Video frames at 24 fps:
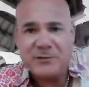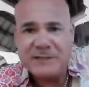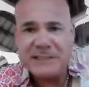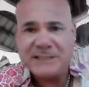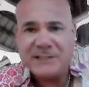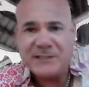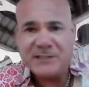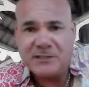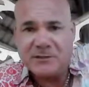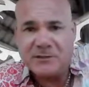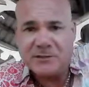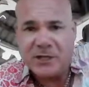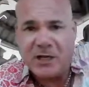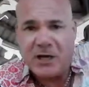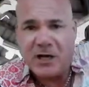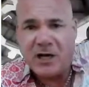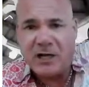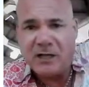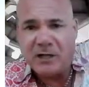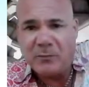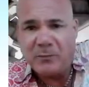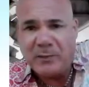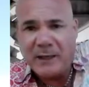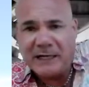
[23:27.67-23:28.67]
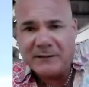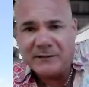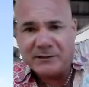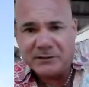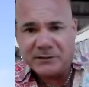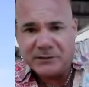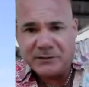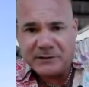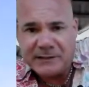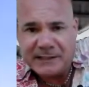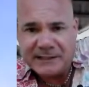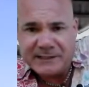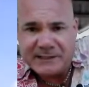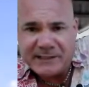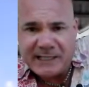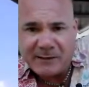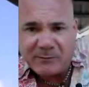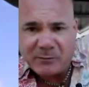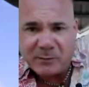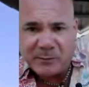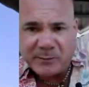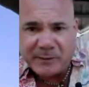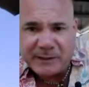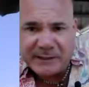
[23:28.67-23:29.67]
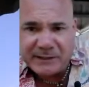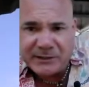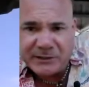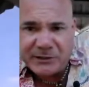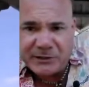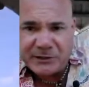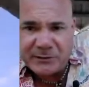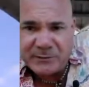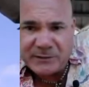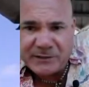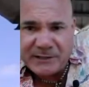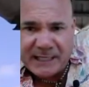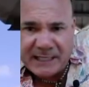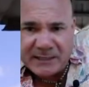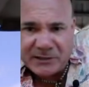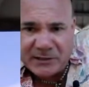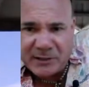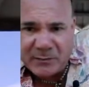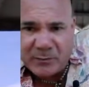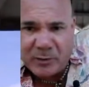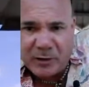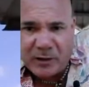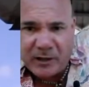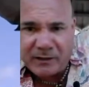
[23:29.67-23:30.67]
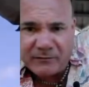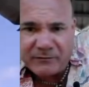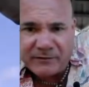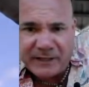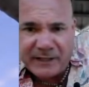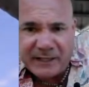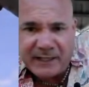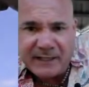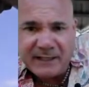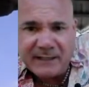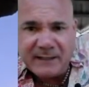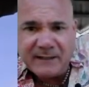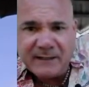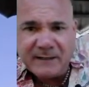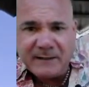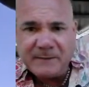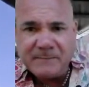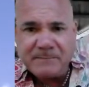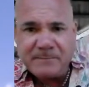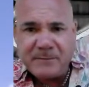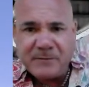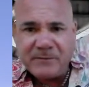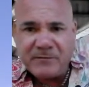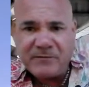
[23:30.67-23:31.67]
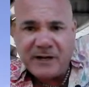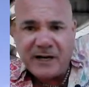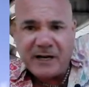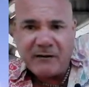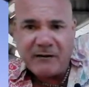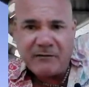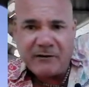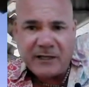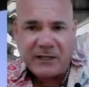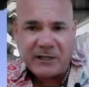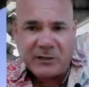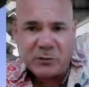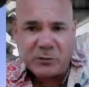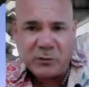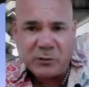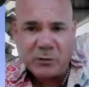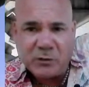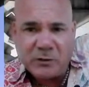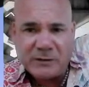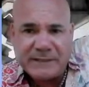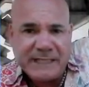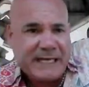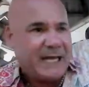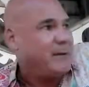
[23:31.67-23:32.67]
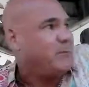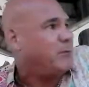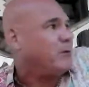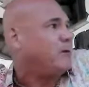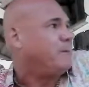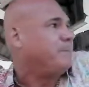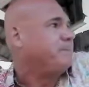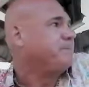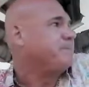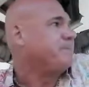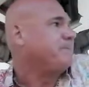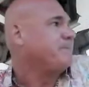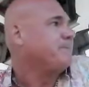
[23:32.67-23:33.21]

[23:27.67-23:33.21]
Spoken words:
Teresa knows all about the Cool Kids Table because she was actually part of a very cool table